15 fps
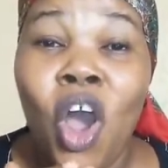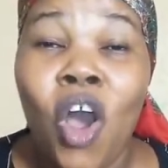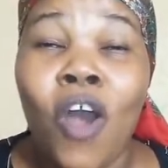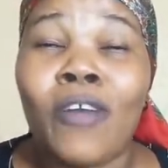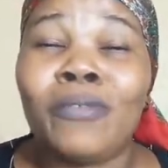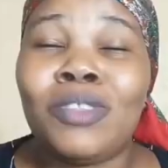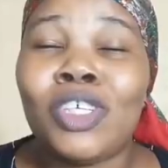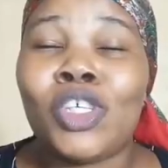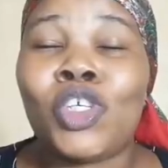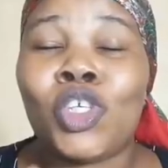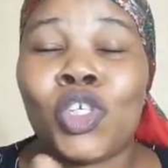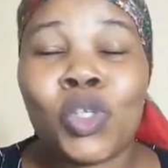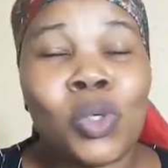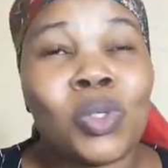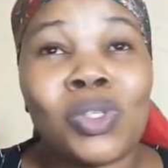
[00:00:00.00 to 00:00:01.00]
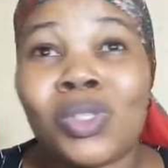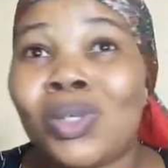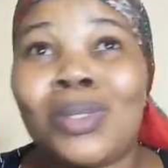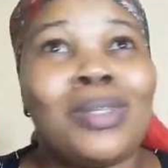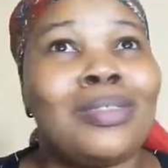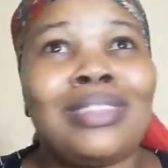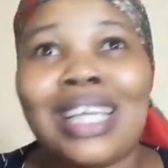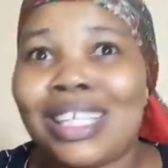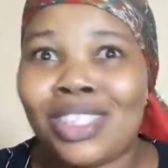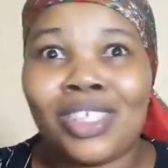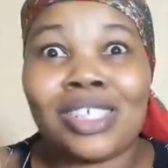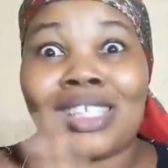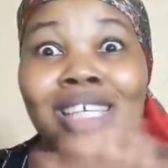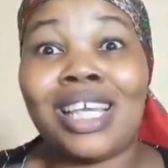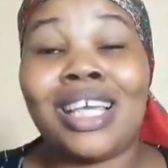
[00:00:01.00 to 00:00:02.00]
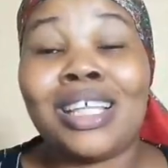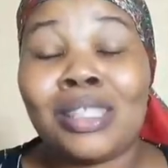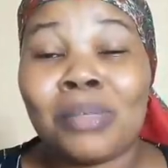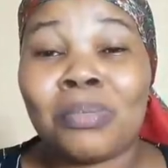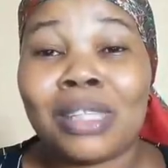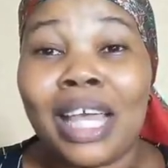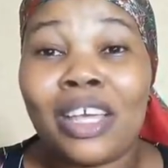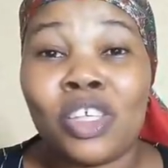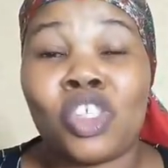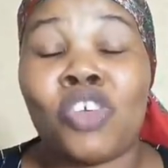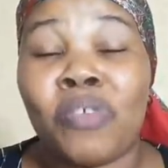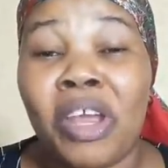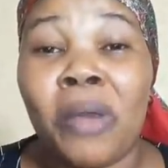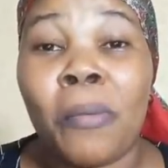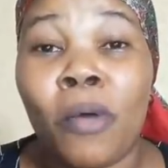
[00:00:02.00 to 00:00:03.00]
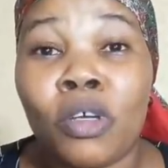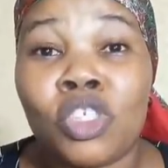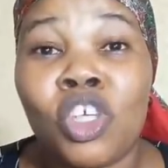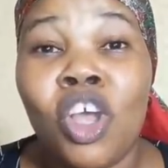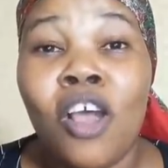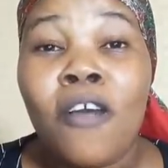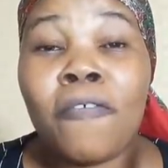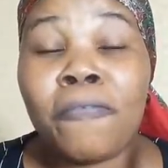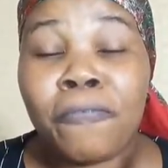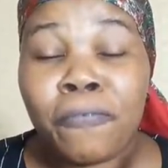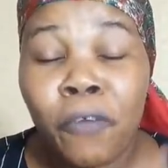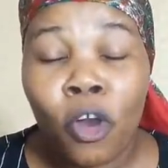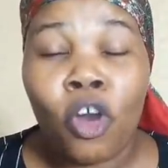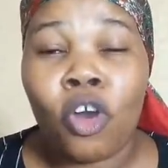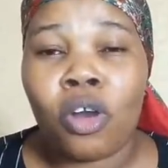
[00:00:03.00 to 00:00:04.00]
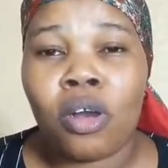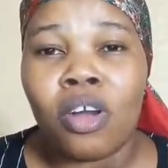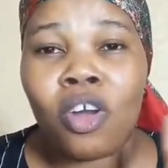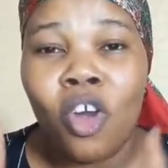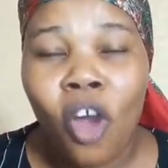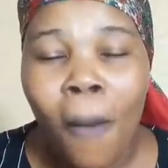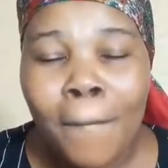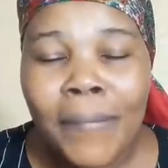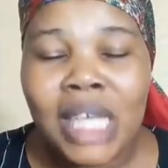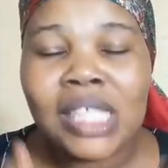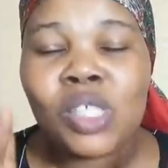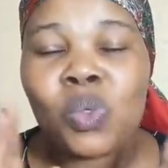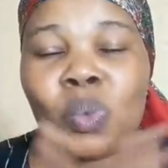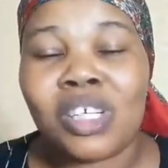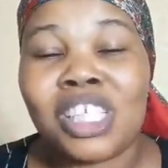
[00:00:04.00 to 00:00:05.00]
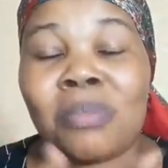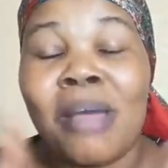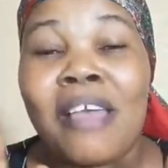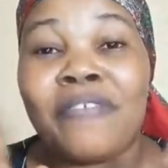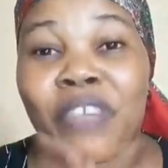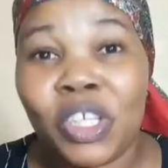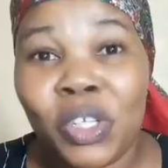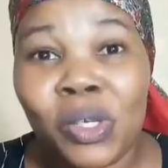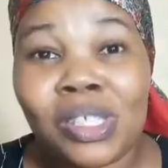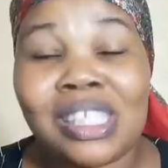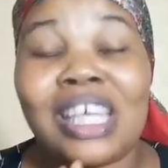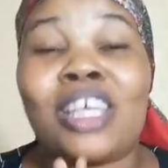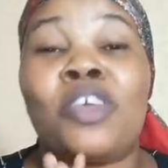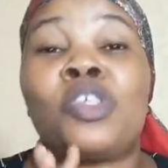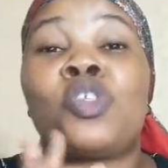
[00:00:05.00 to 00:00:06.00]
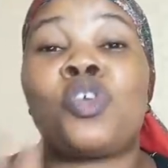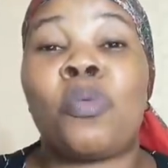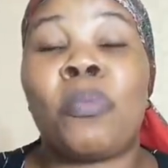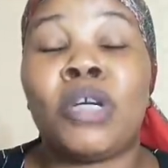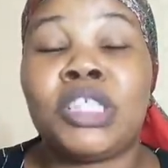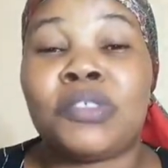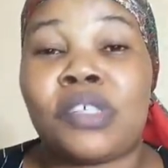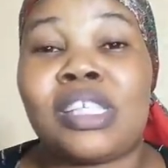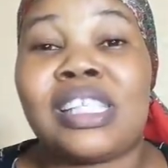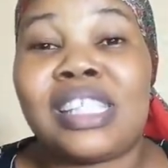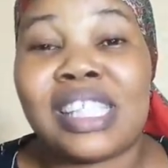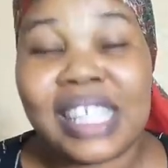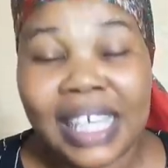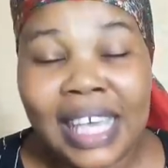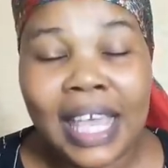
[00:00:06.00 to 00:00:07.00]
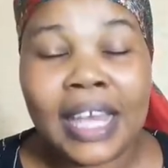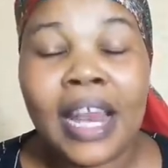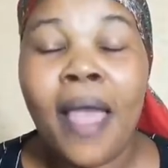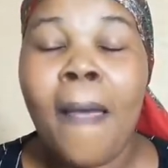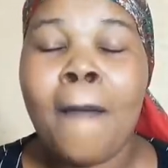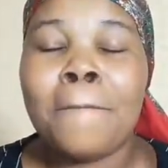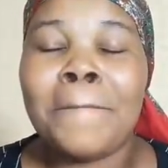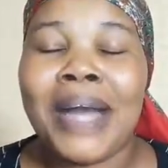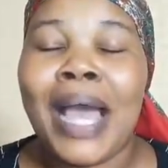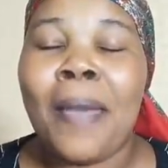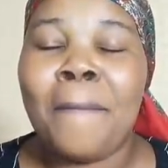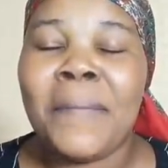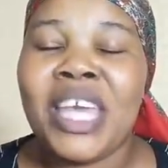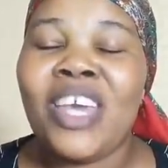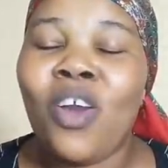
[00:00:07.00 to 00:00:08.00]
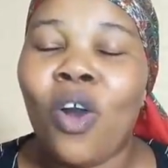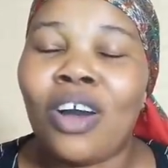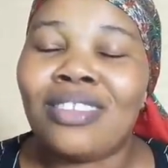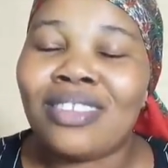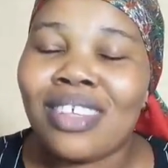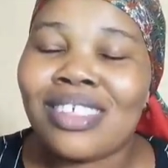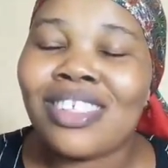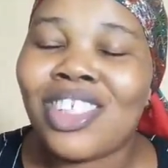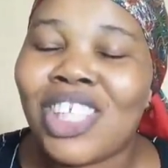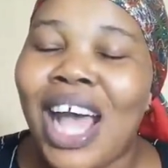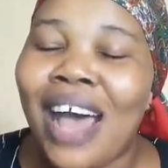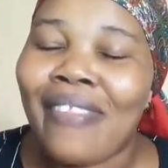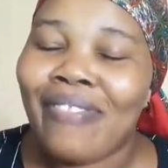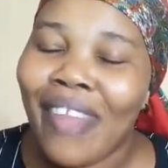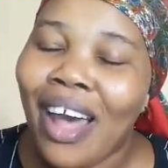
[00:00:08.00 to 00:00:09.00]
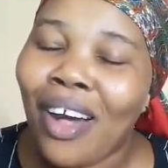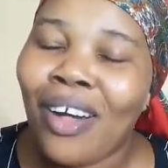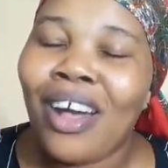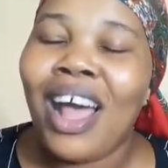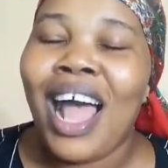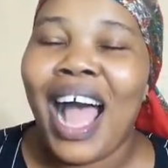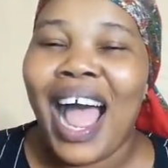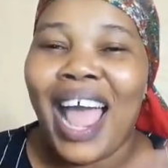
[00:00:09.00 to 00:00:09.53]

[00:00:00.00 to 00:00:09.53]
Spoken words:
of the show. So that's just it. Thank you so very much for coming to watch my videos. Thank you so much for sticking by me on this channel.